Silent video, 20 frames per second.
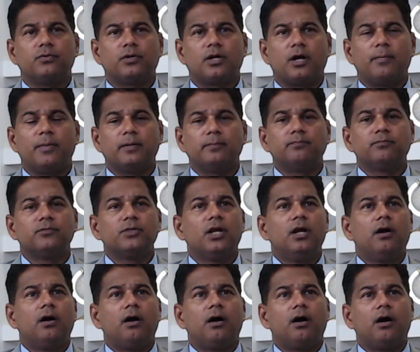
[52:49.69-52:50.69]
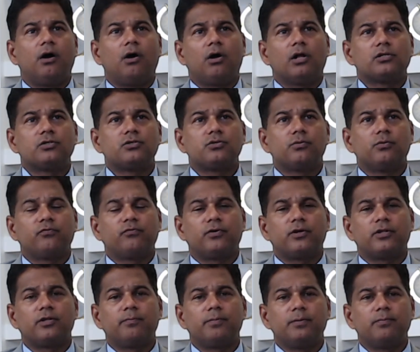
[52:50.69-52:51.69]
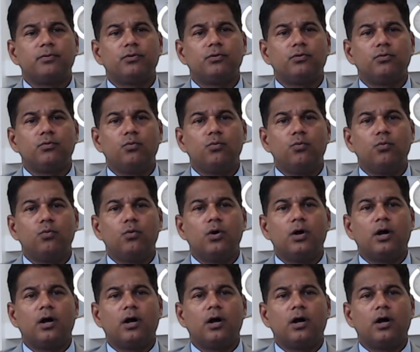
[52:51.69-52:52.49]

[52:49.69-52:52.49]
come in. Also, for the people who,